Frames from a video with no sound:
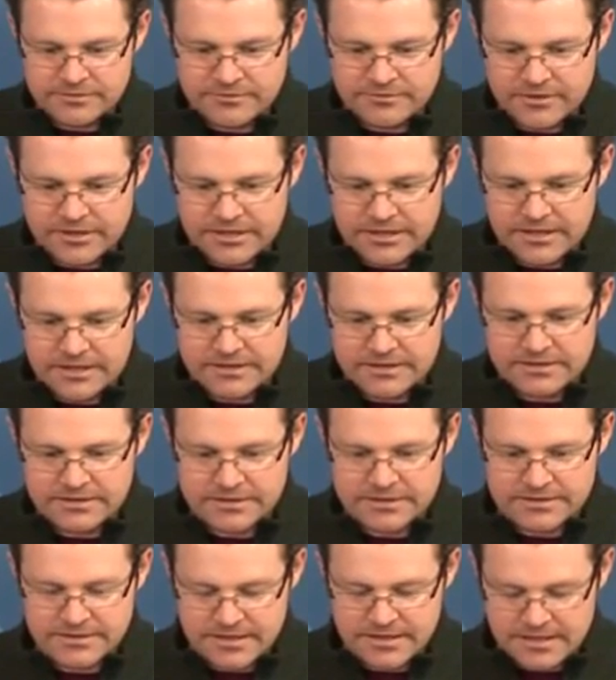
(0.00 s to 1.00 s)
for kicks,
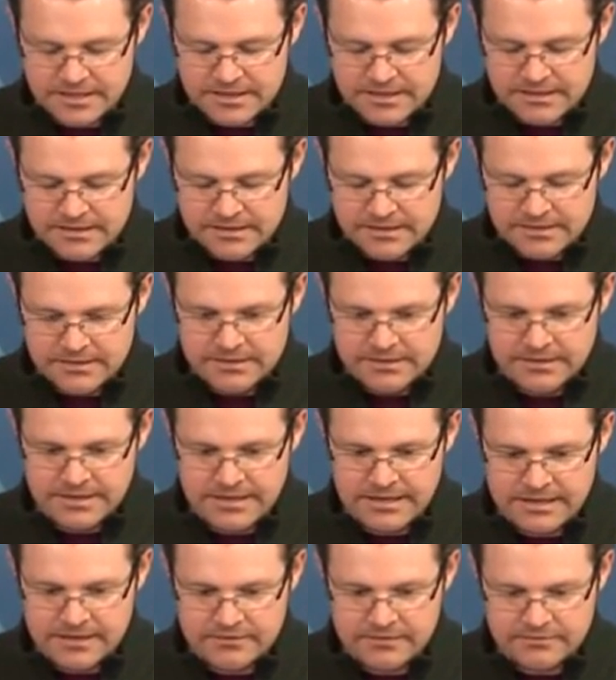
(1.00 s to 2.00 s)
let's say
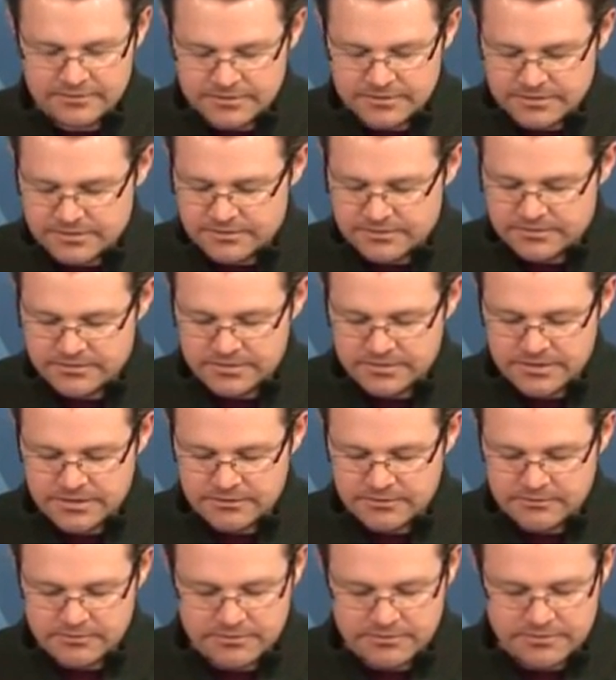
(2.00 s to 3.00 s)
count
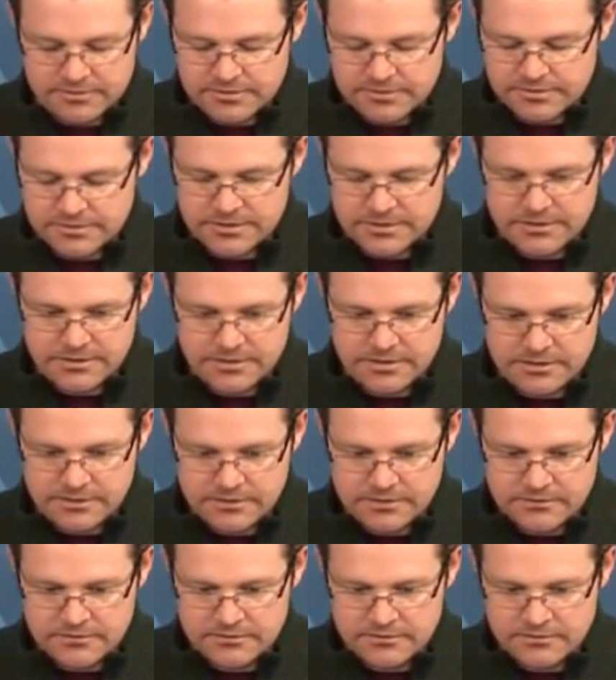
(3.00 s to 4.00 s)
equals
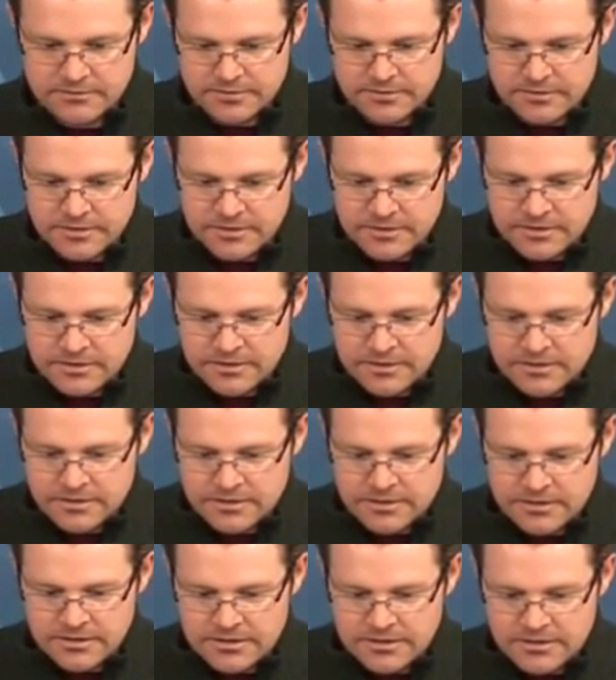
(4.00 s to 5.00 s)
0.
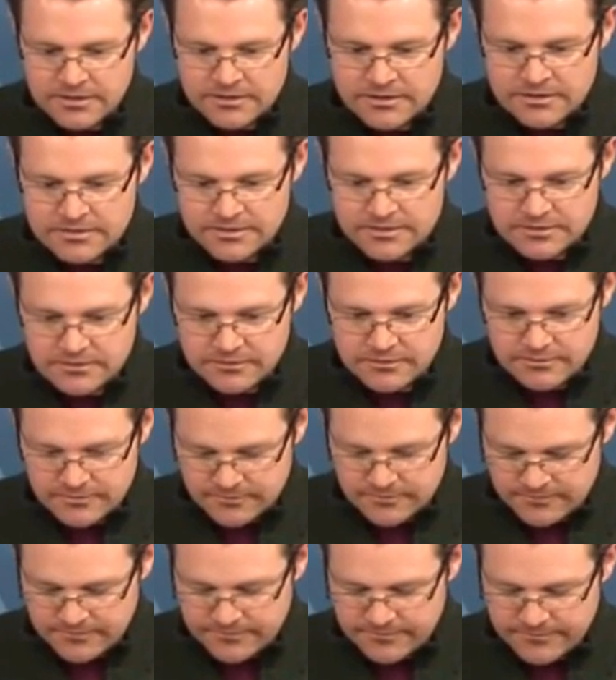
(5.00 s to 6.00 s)
And so
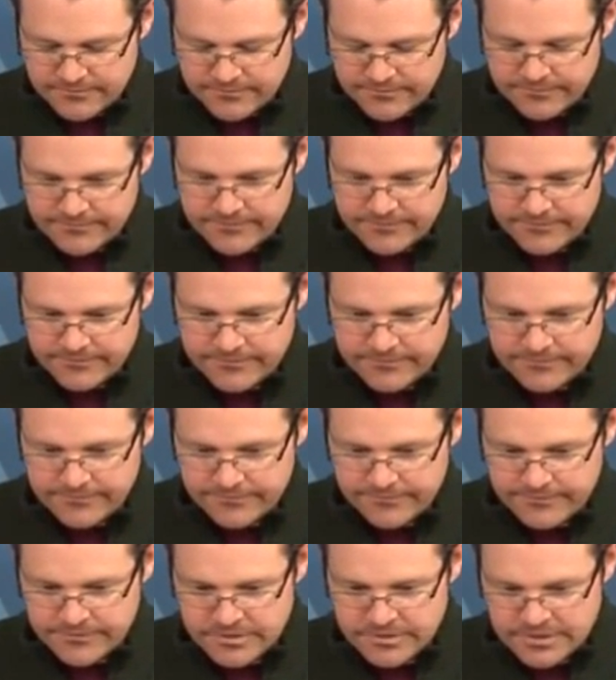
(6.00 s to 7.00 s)

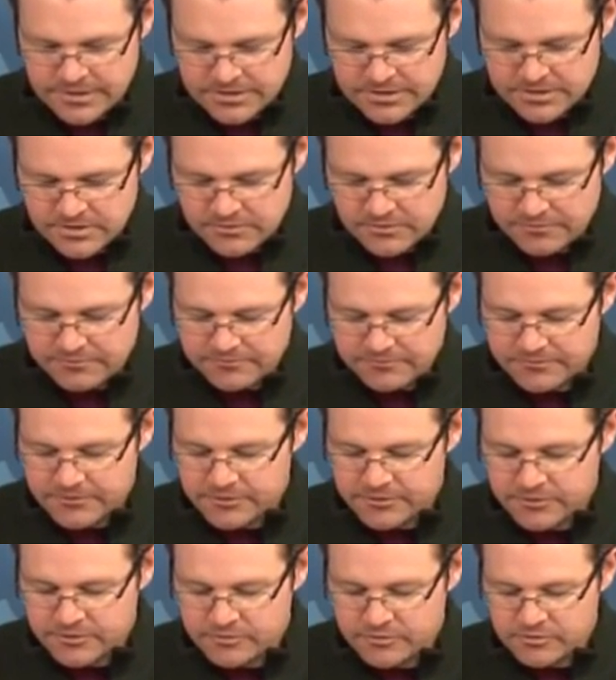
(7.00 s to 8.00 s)

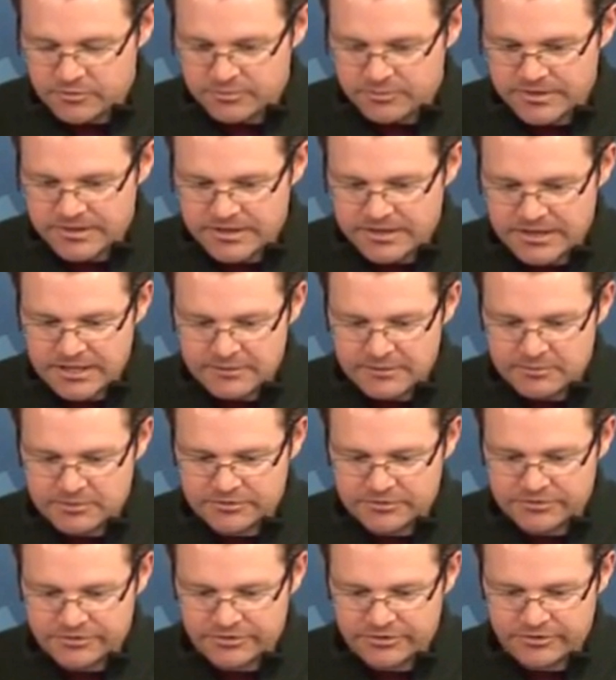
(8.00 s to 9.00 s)
foo will be equal
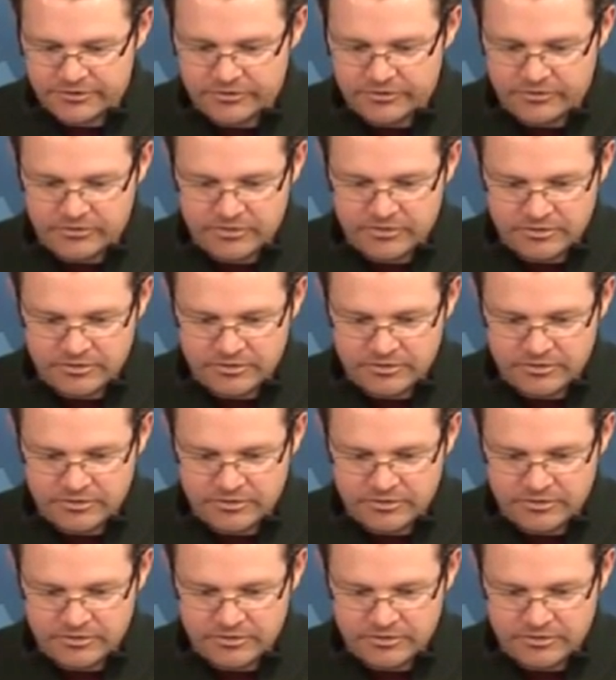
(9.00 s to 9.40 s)
to